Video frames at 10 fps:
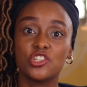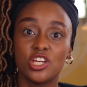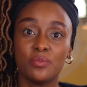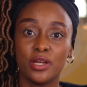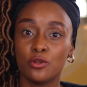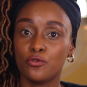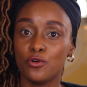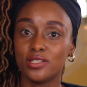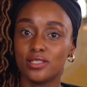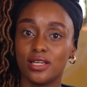shame, and of
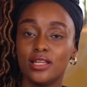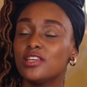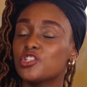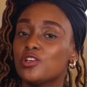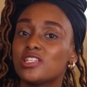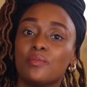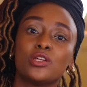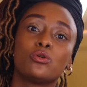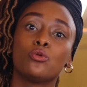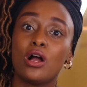course, in the short term,
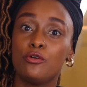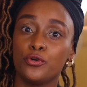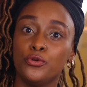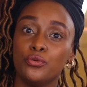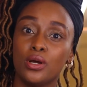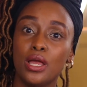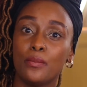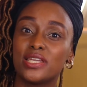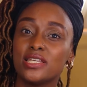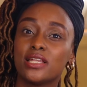it will work for you,
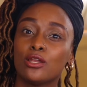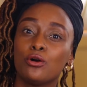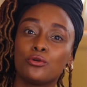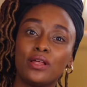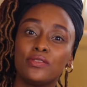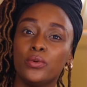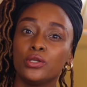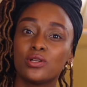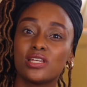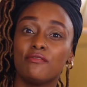but in the long run, they will
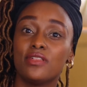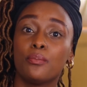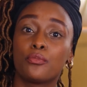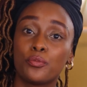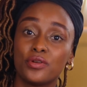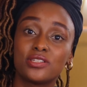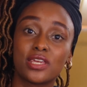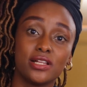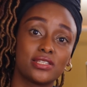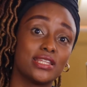not have the appropriate
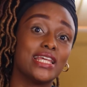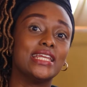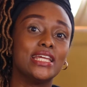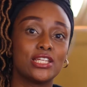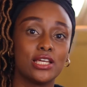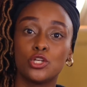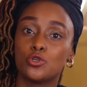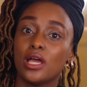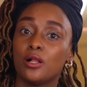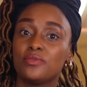skills that they need
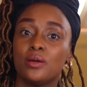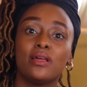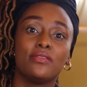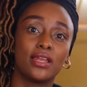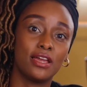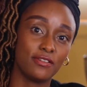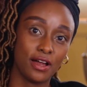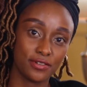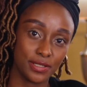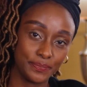to help them in their life
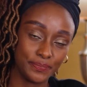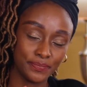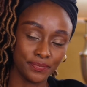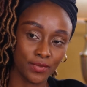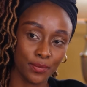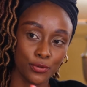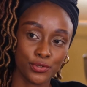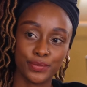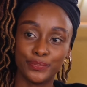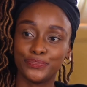after. Pause.